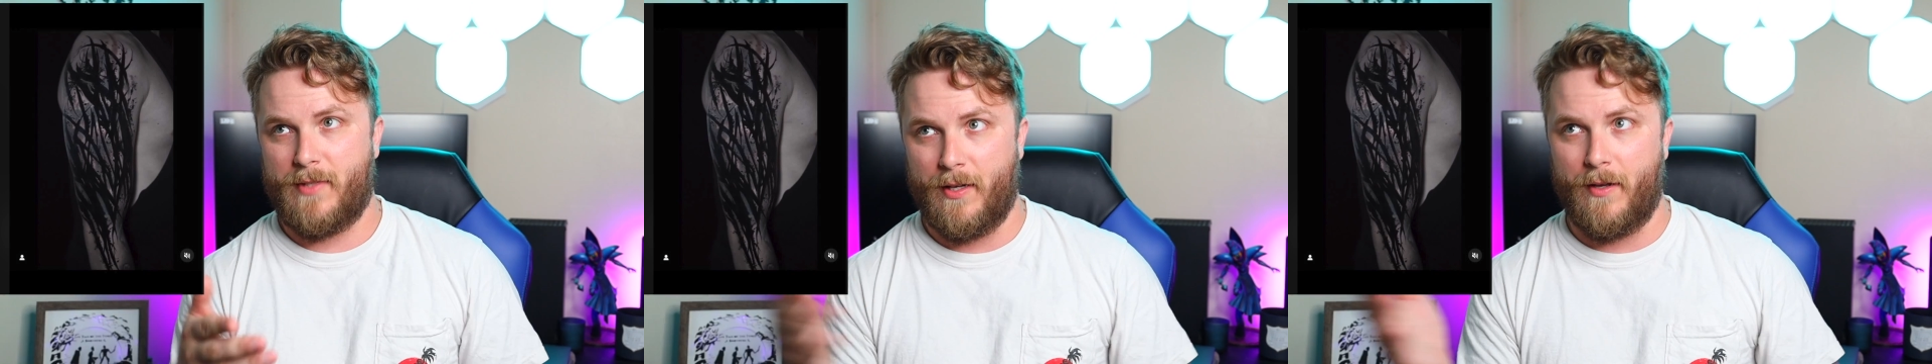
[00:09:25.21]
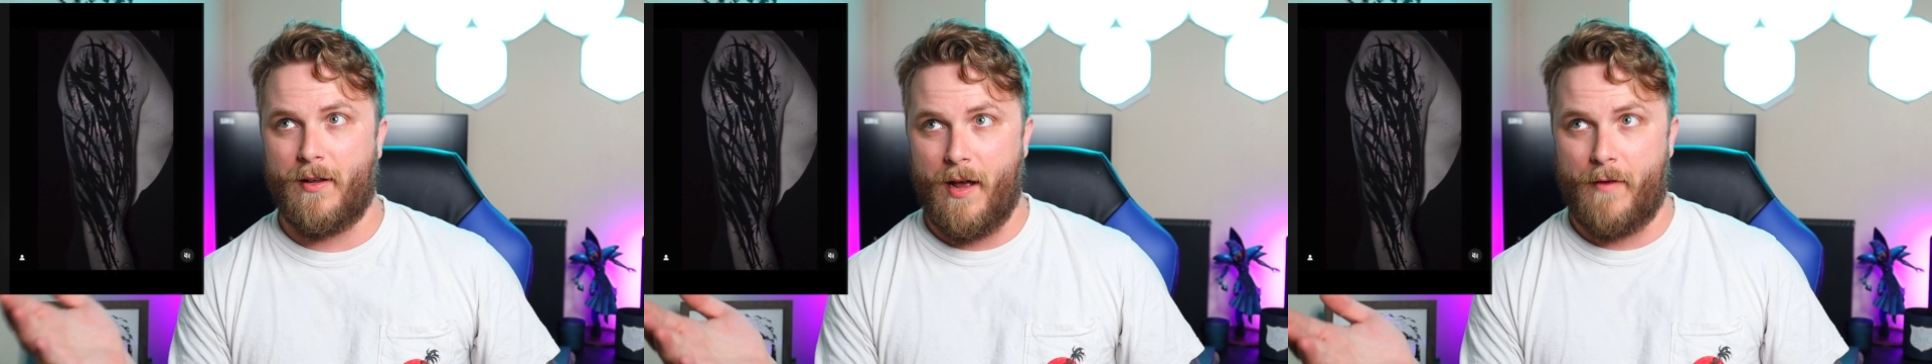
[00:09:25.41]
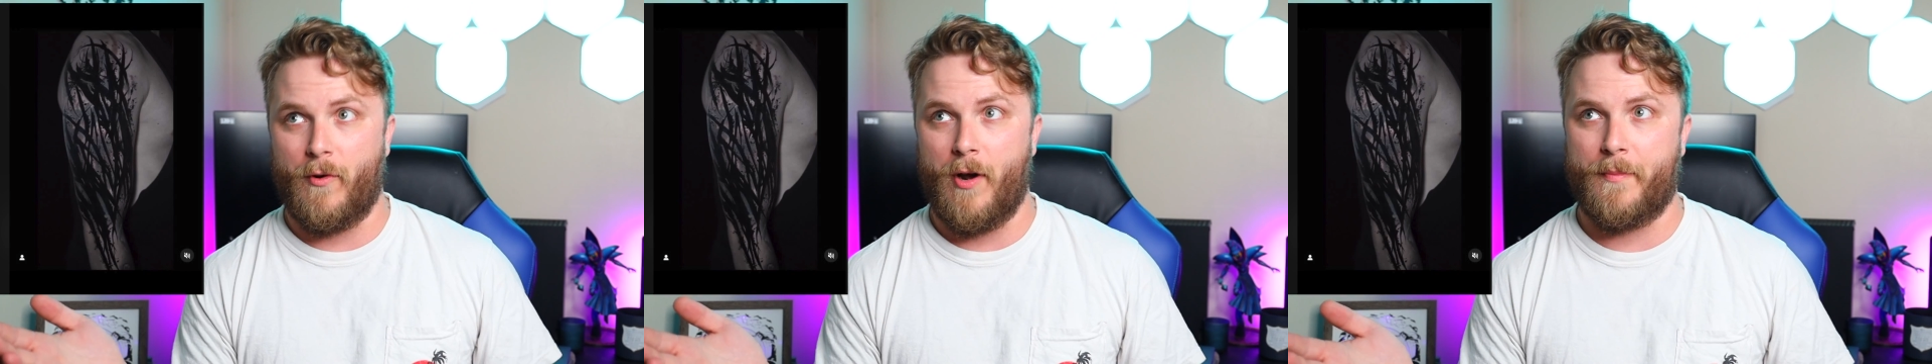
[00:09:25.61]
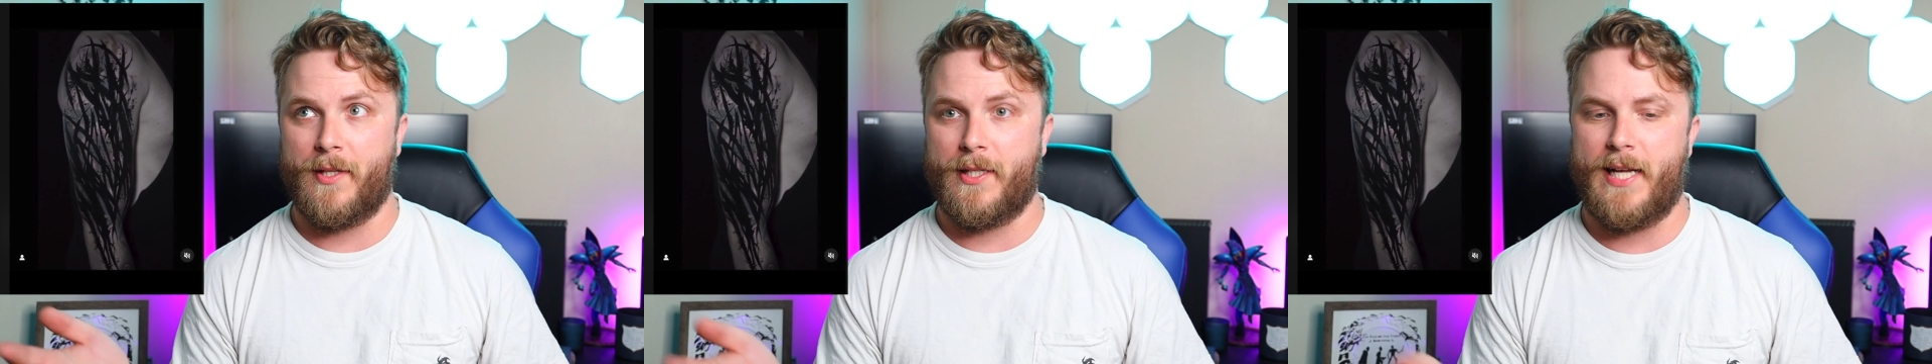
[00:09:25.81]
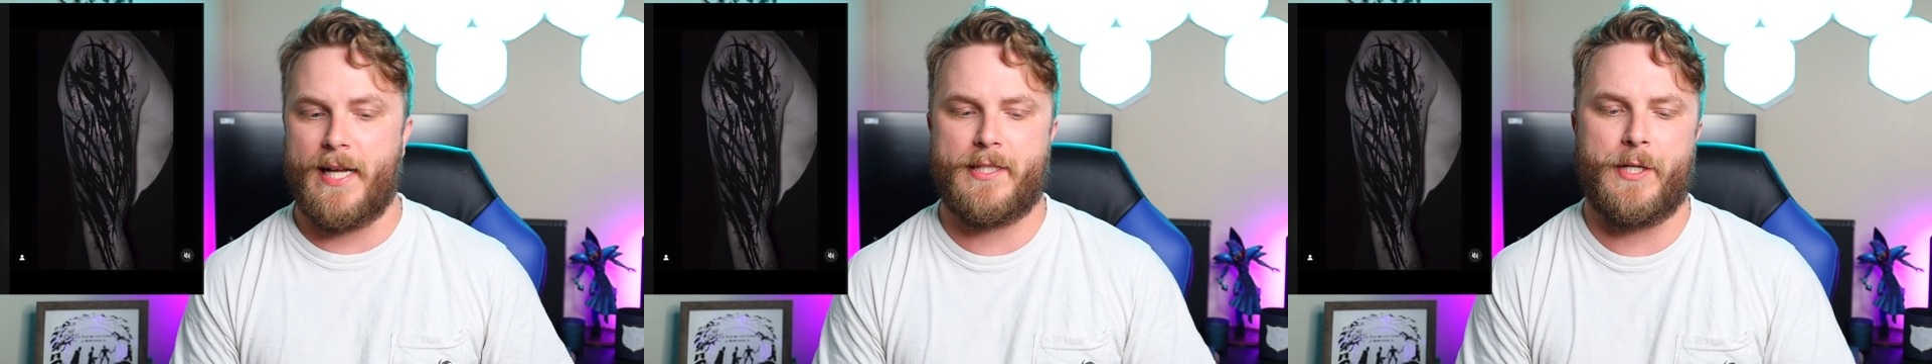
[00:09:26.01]
to cover up the
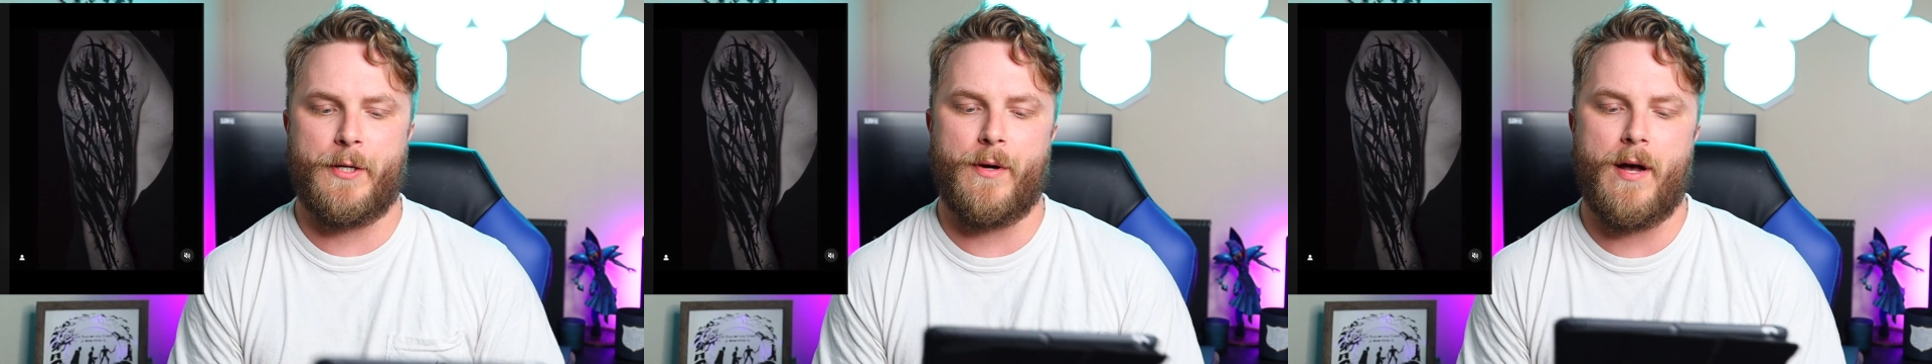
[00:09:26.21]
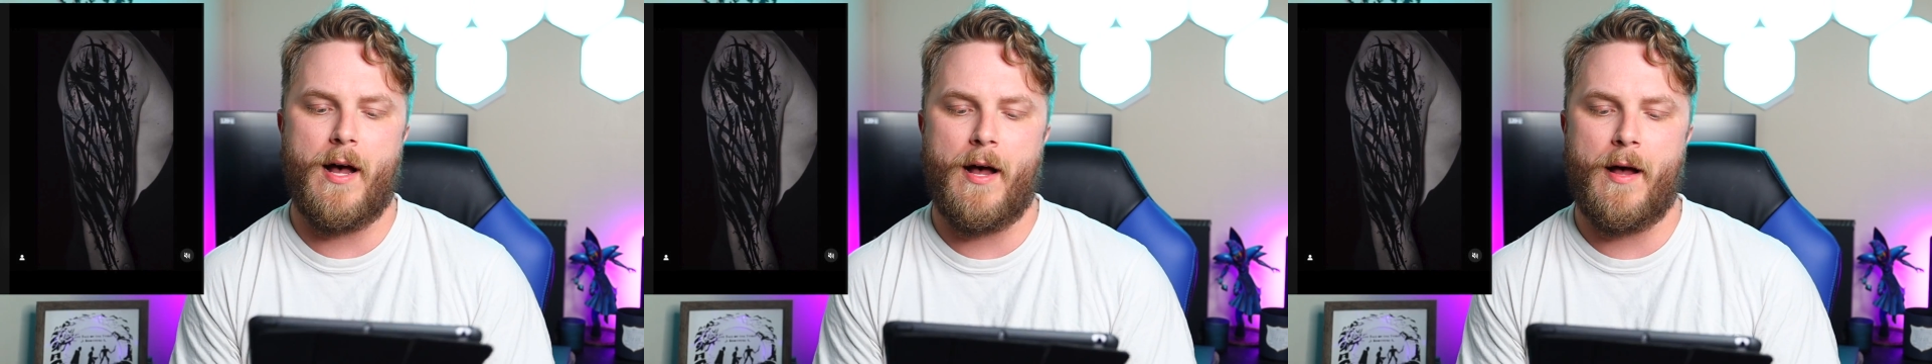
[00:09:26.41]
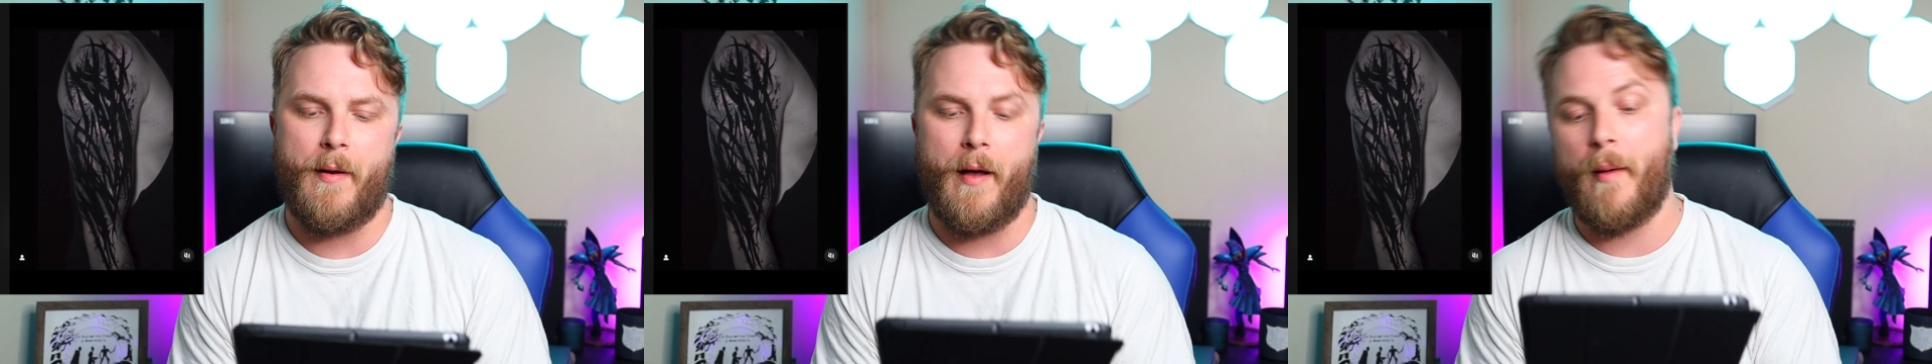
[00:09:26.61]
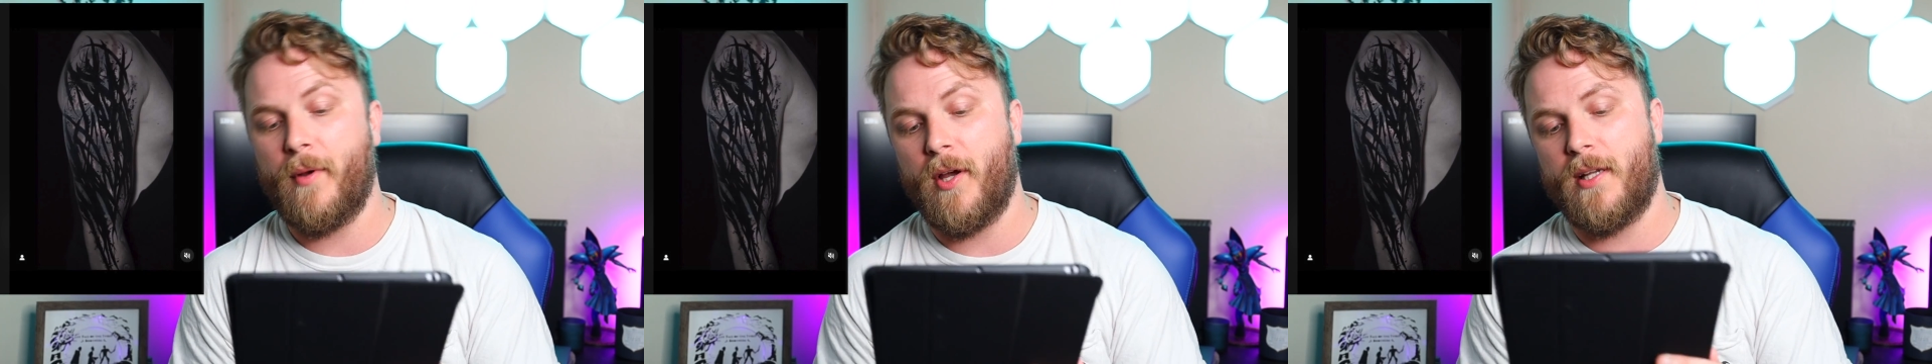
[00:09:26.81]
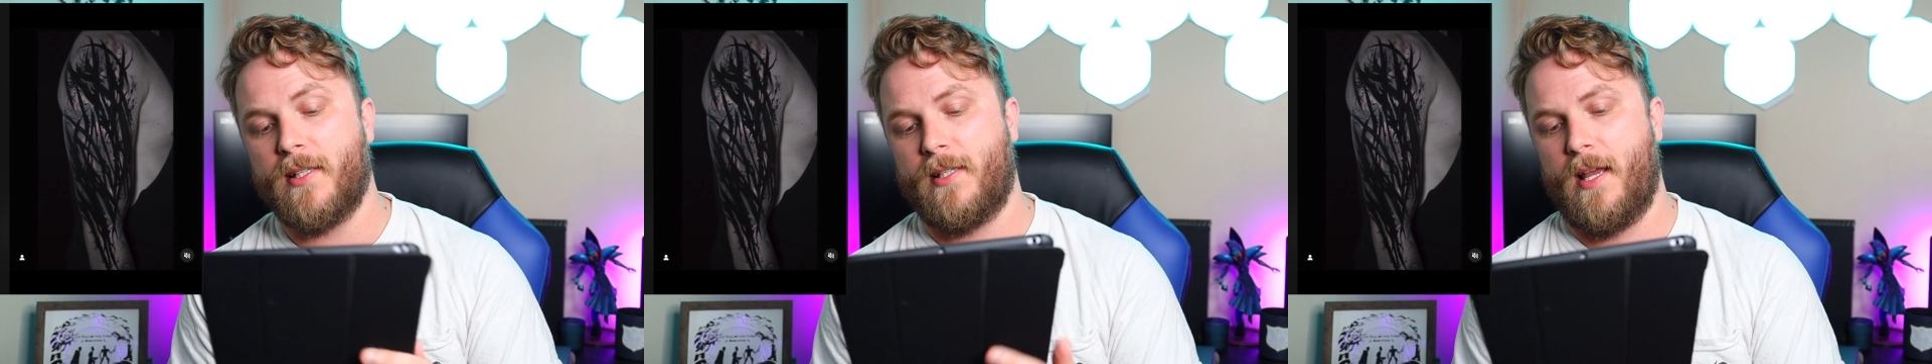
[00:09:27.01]
tattoo. Uh, I'm
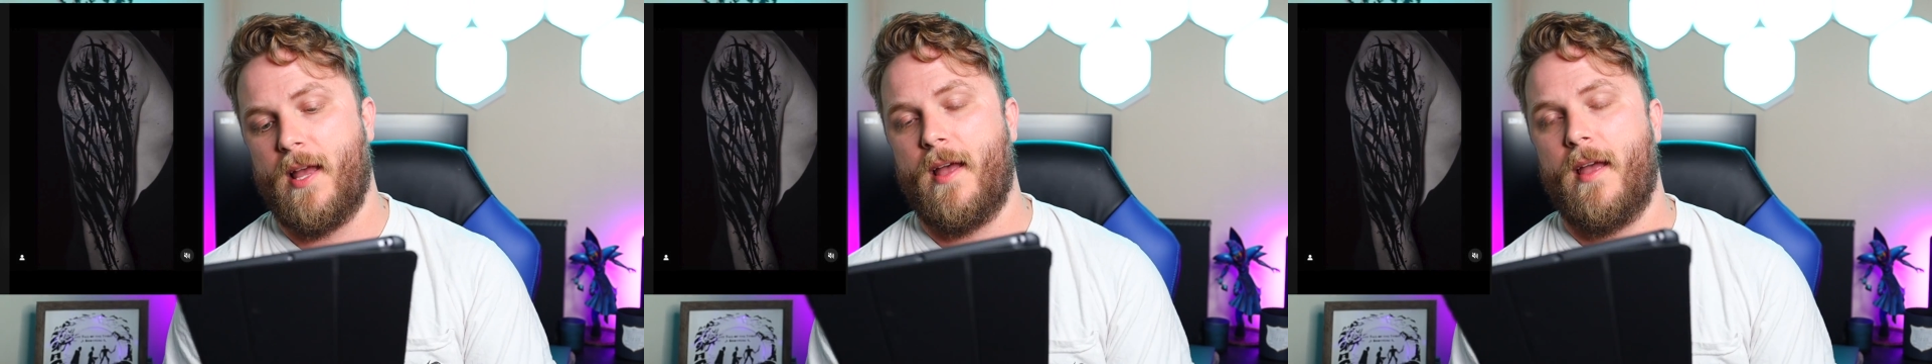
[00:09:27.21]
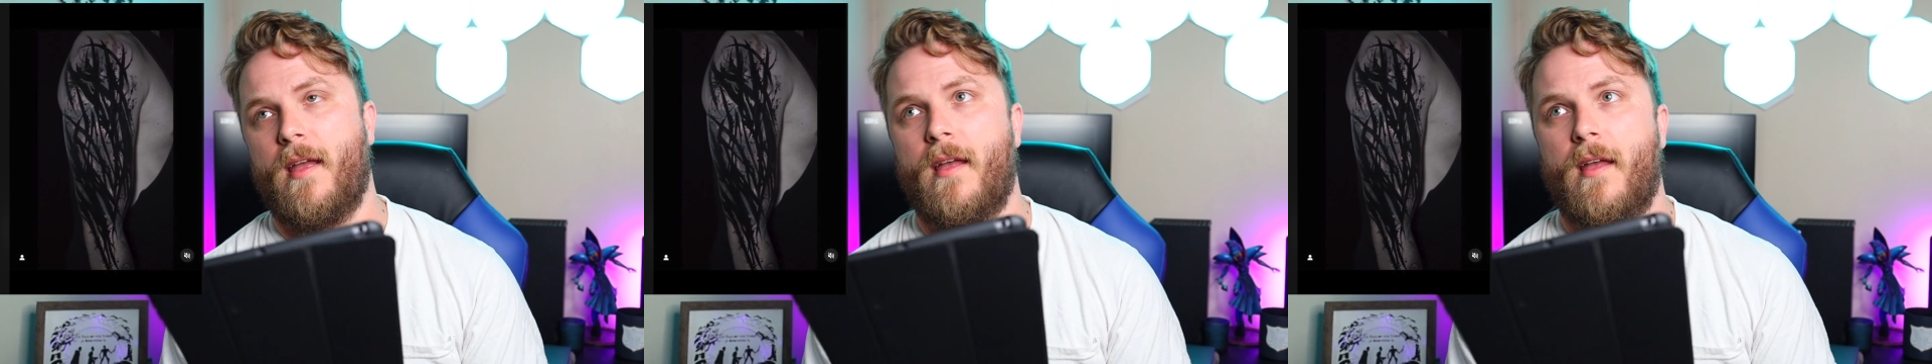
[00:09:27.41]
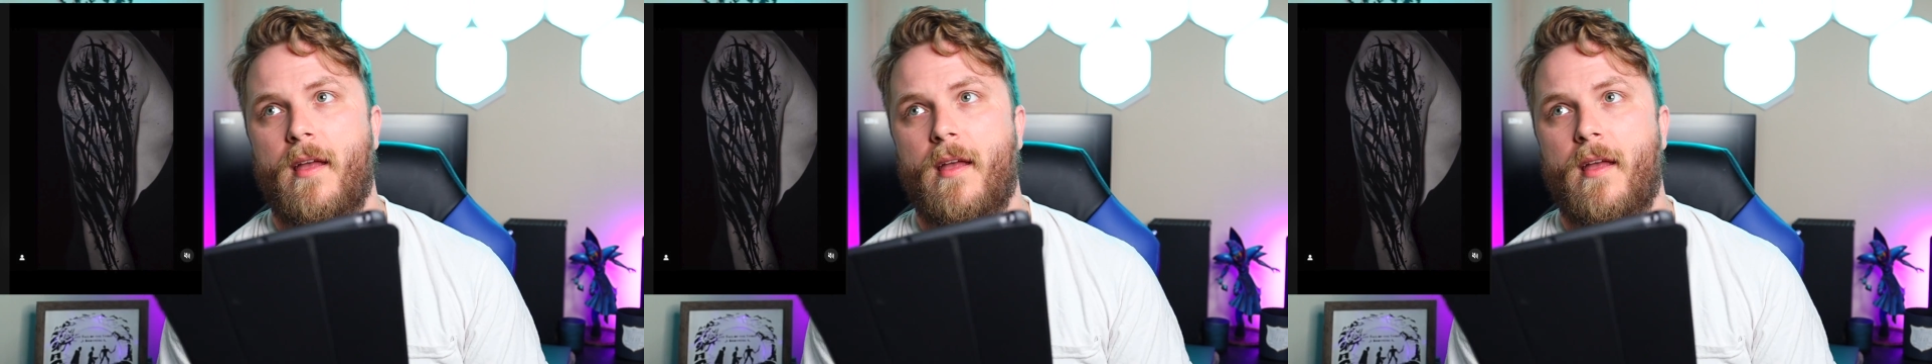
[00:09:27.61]
gonna say,